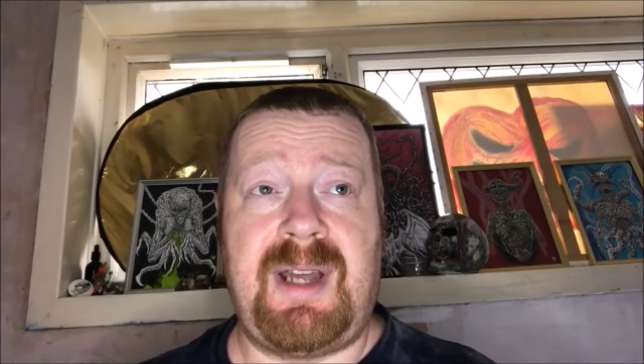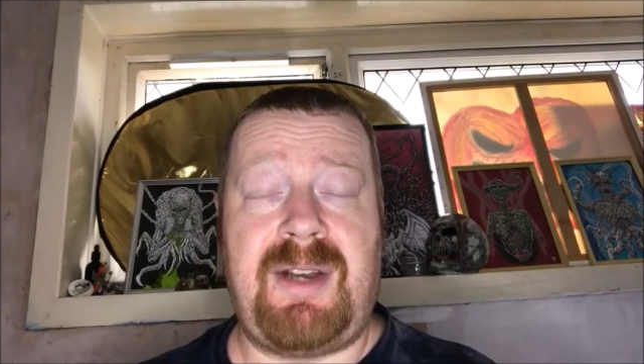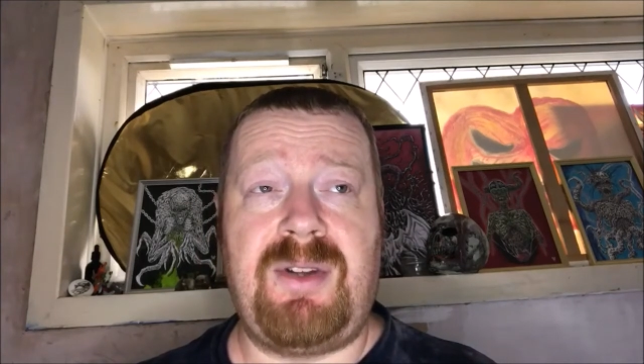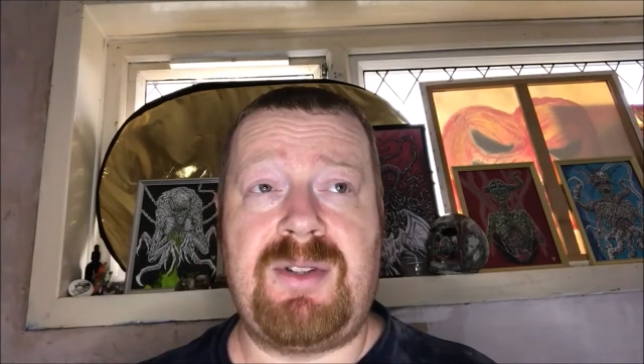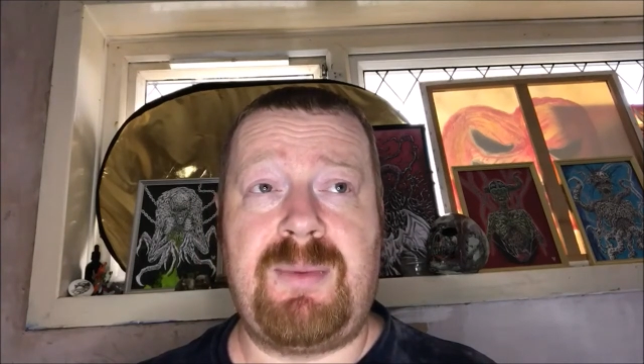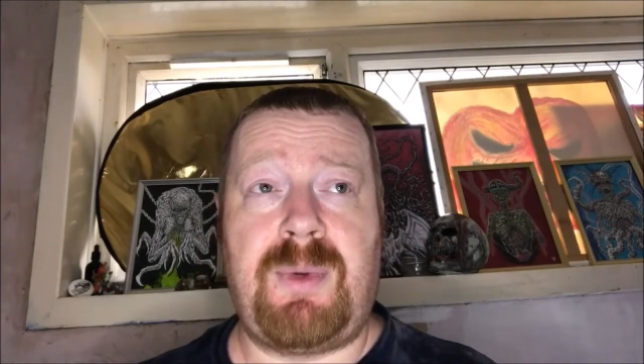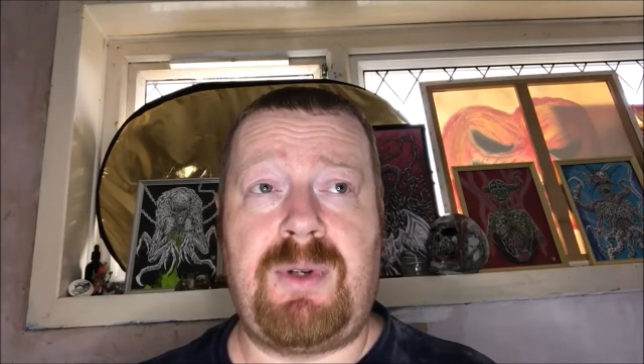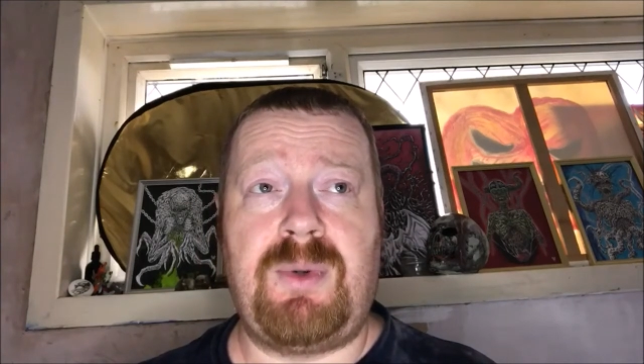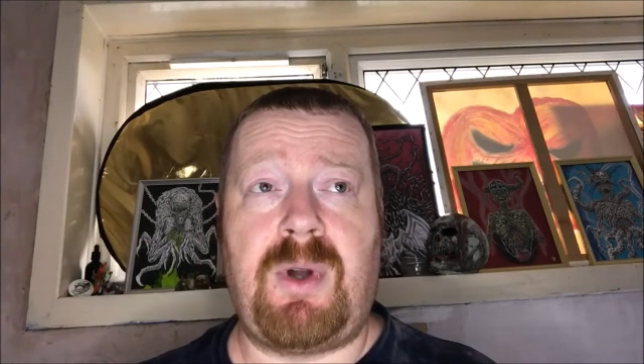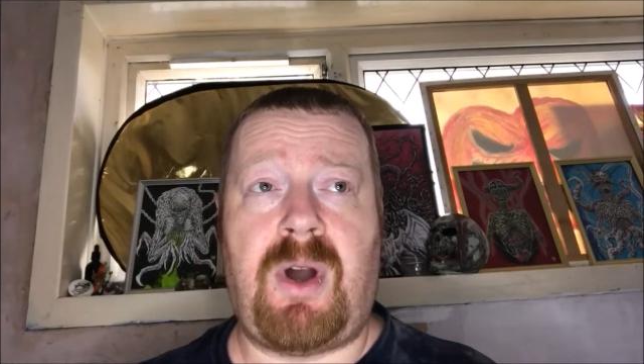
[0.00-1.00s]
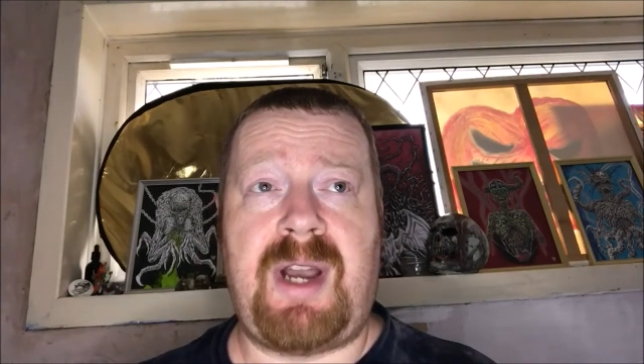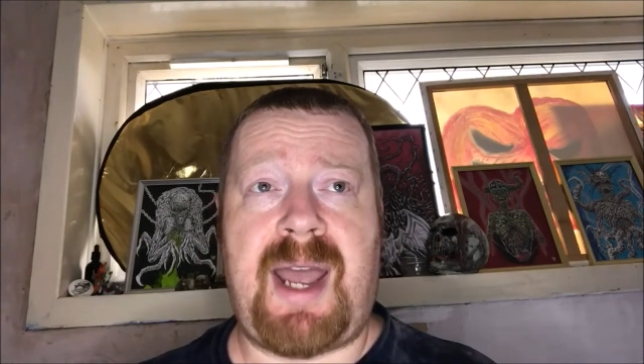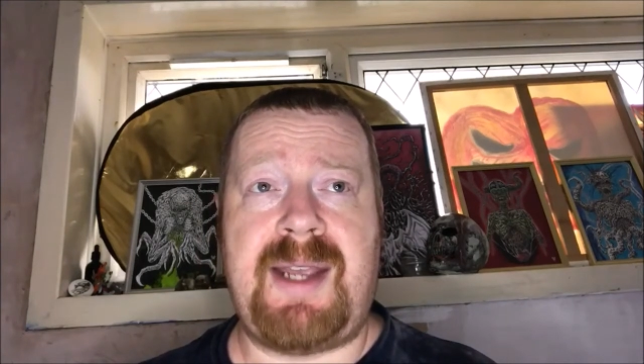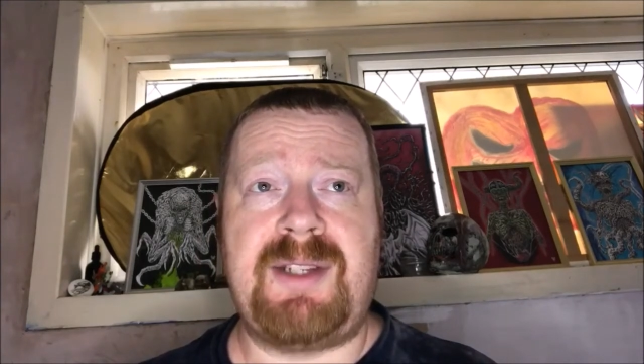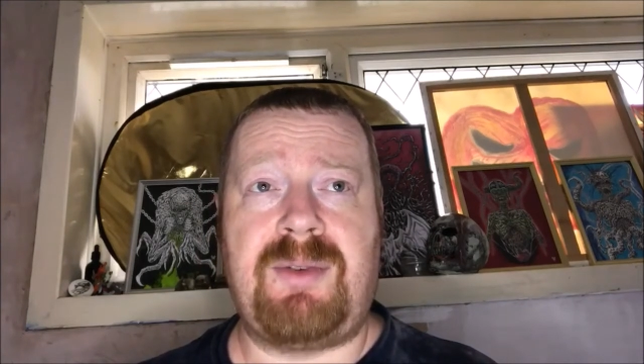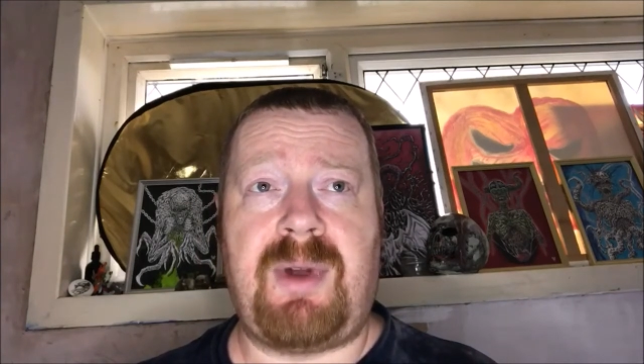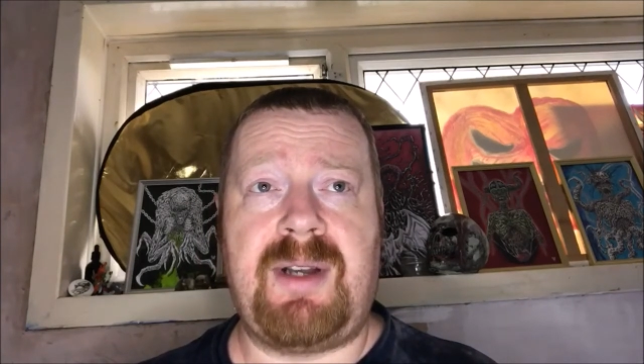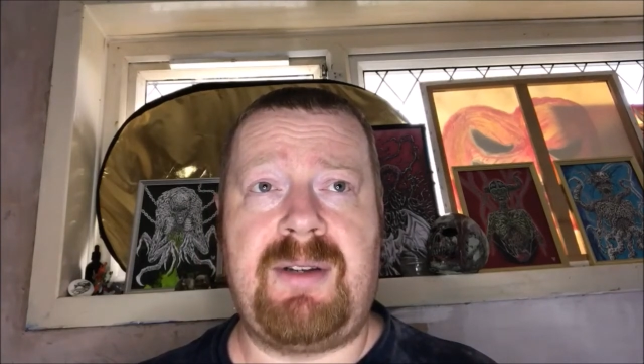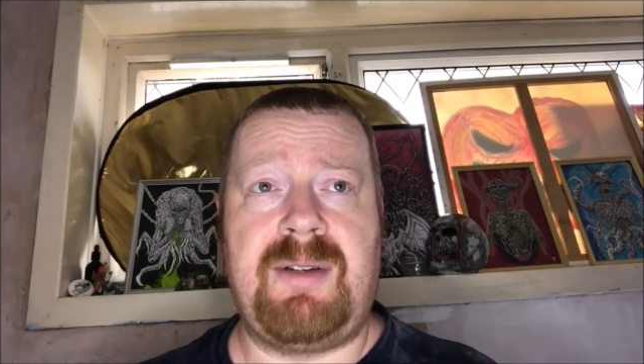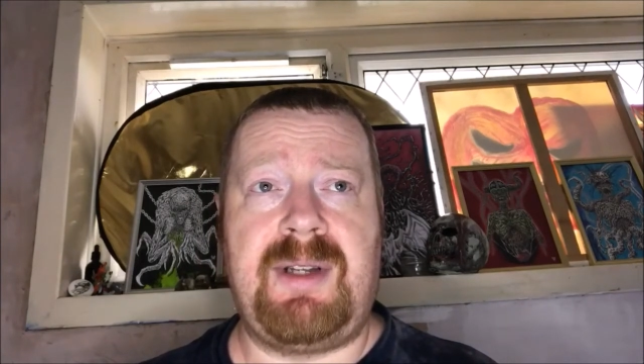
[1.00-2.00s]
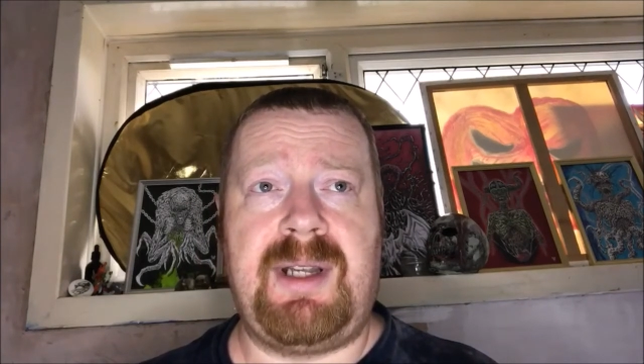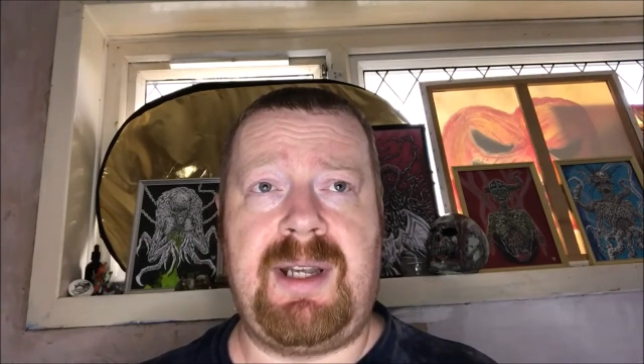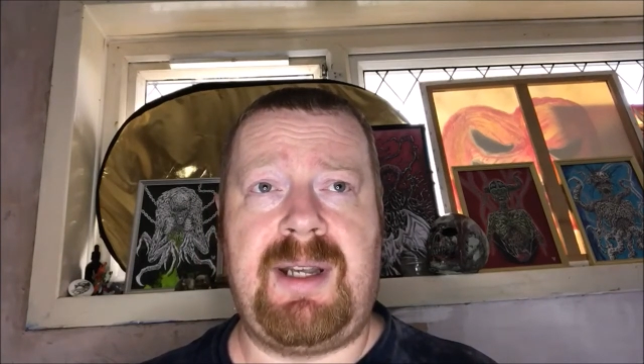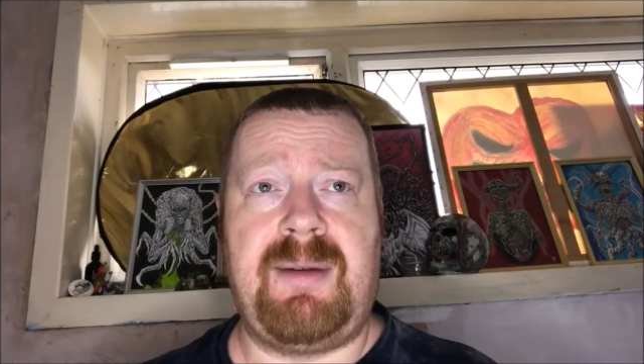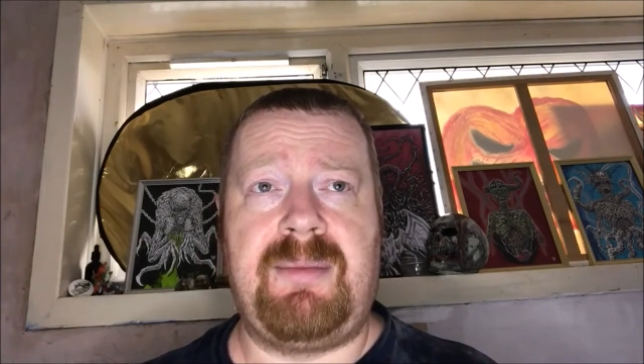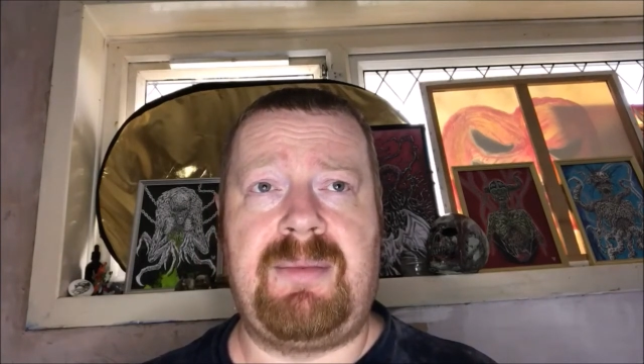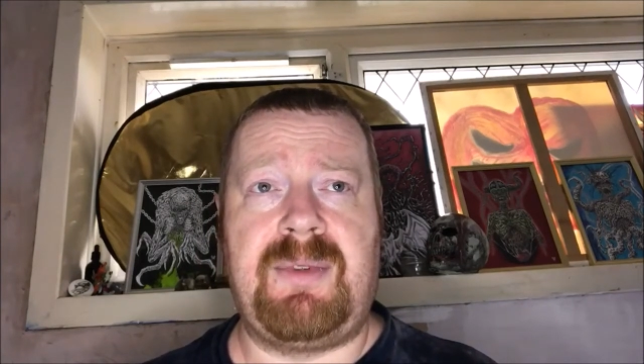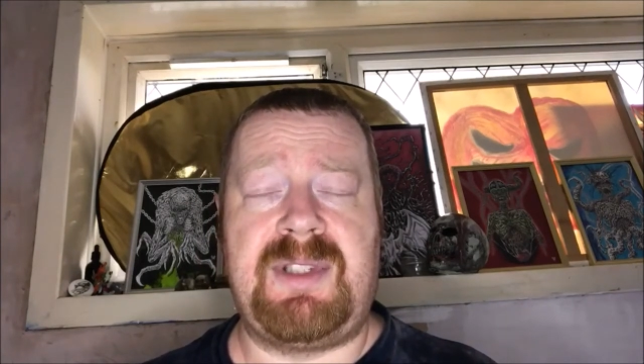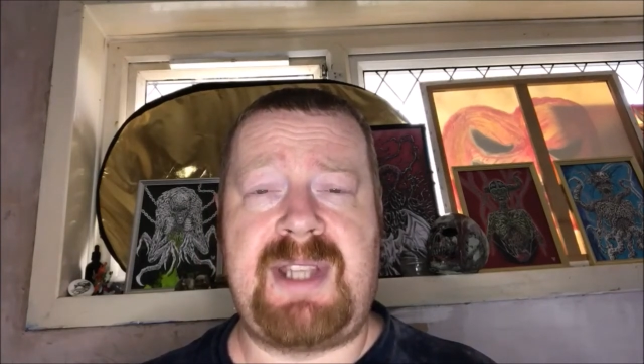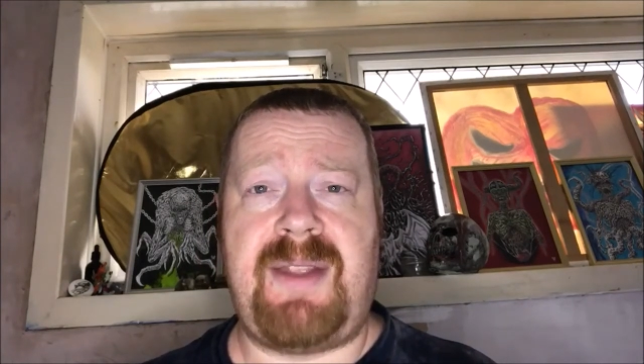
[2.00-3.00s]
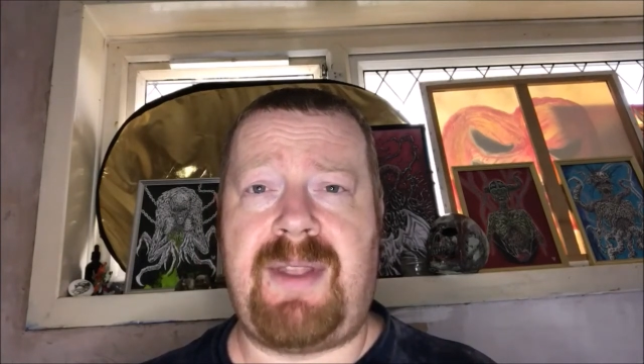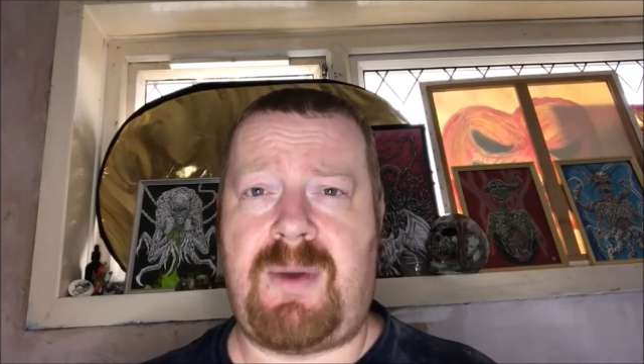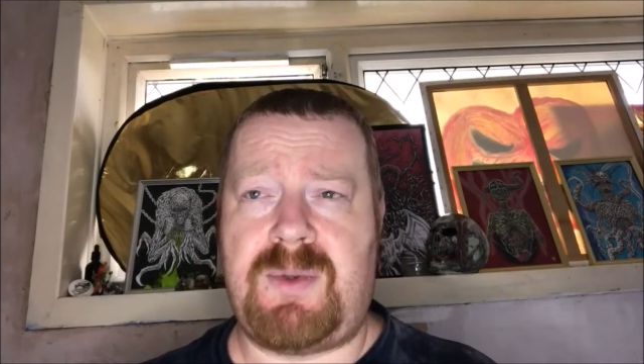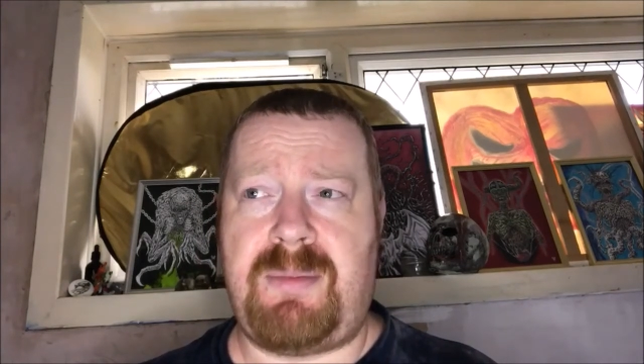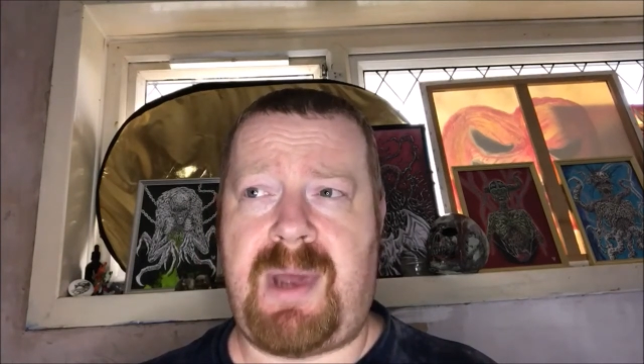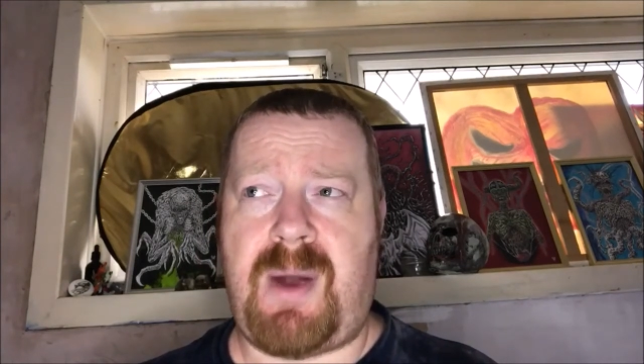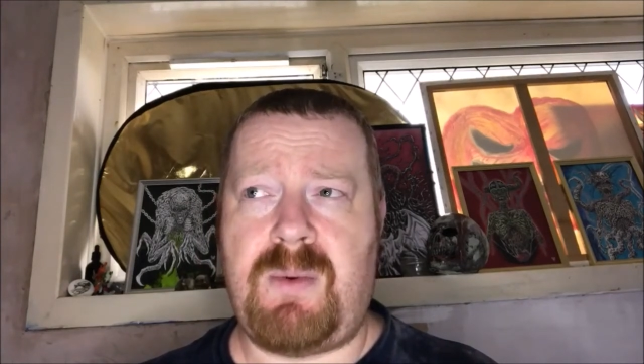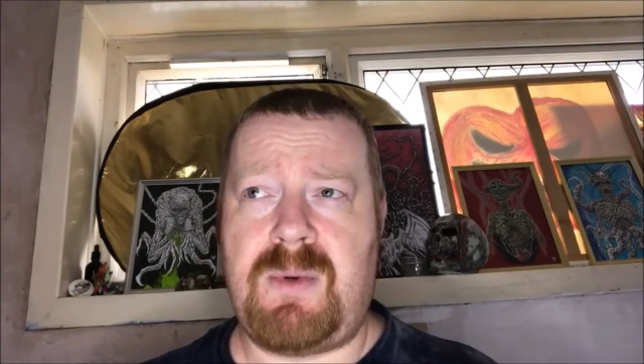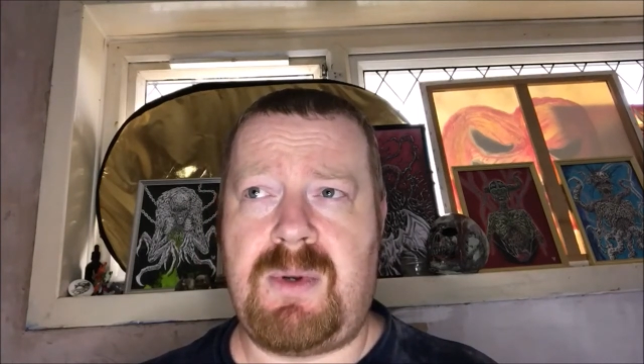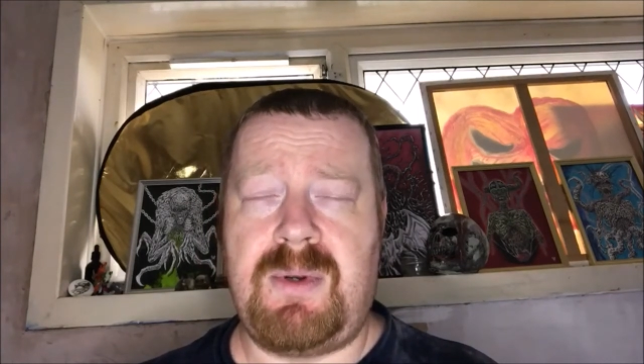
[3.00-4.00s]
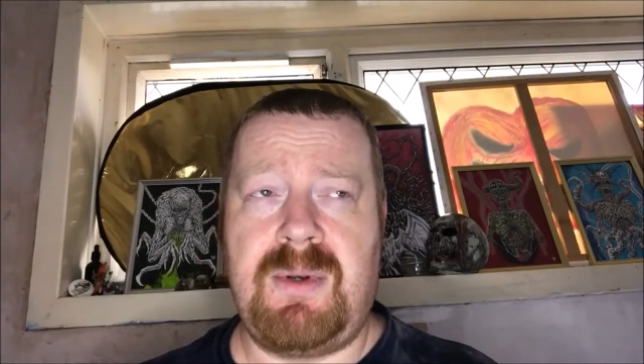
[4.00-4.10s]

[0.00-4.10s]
I know someone who got an artist grant, £10,000,